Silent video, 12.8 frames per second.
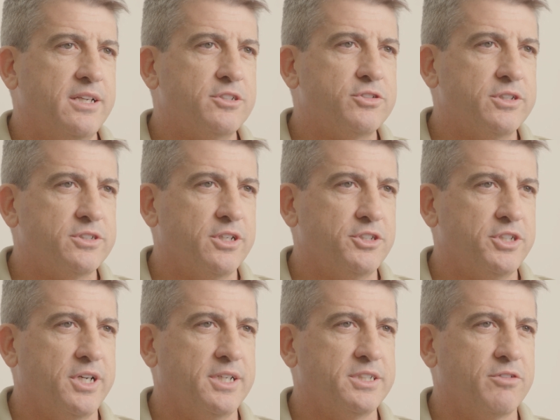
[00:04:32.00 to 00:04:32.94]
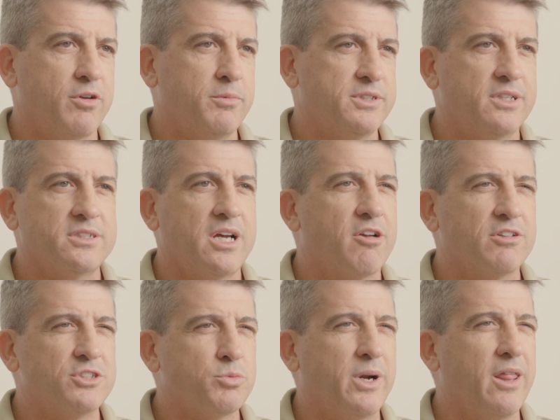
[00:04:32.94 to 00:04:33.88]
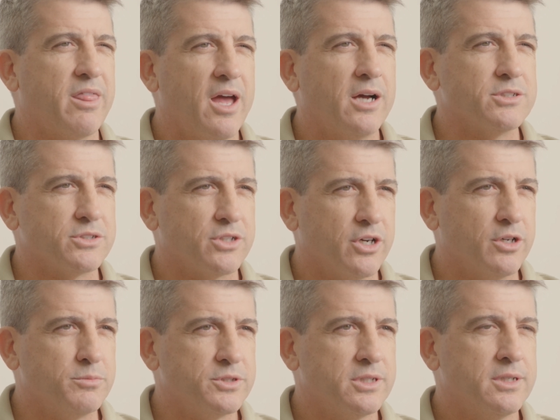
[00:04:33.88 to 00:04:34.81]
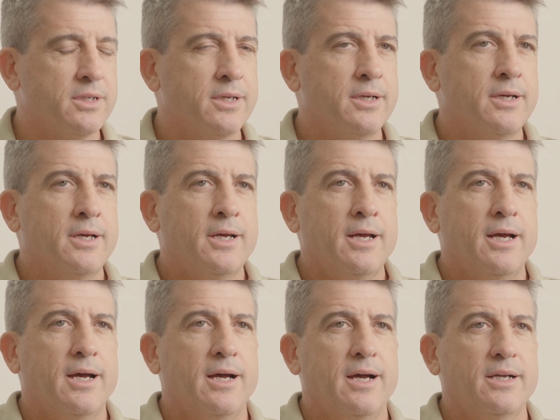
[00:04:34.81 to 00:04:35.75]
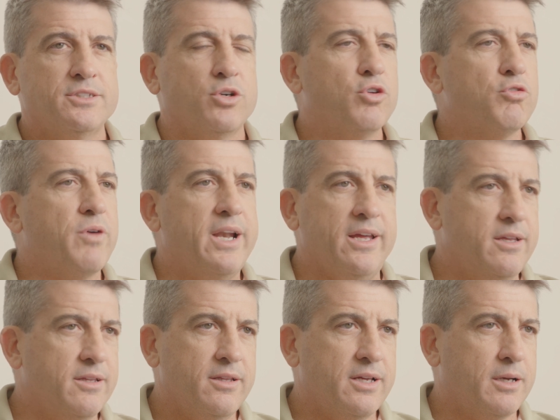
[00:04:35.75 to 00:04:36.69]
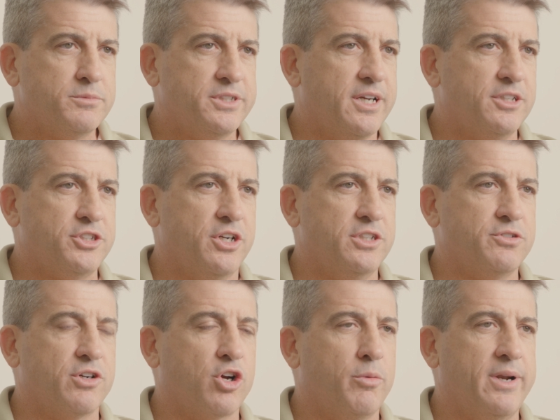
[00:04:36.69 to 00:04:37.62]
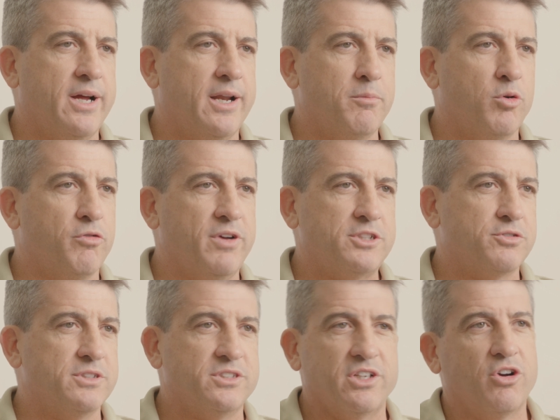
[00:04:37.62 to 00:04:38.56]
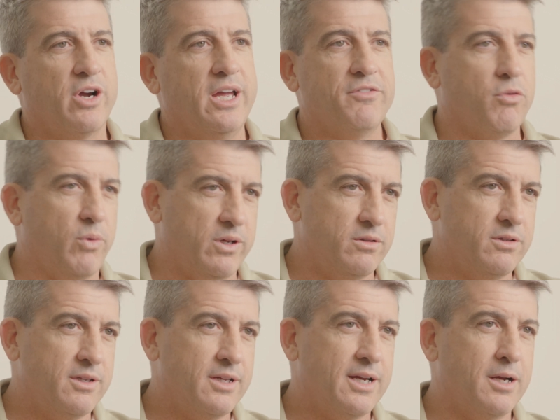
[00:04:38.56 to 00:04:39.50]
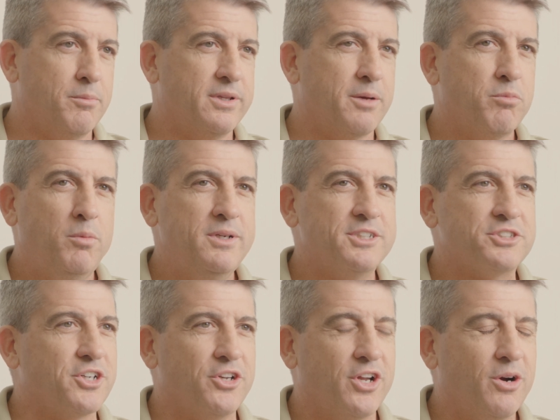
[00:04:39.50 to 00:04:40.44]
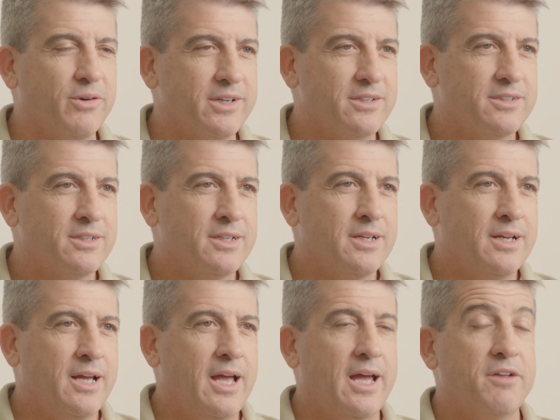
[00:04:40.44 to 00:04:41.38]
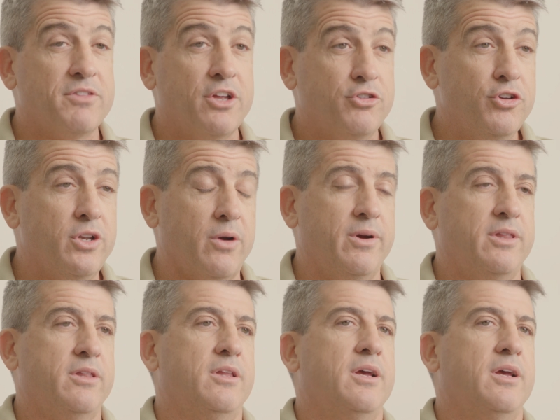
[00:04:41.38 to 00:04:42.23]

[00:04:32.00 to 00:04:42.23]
Industry Association represents 120,000 homes. So already CHOs are accommodating more veterans than I ever will, but they probably just don't know it. And if they do know it,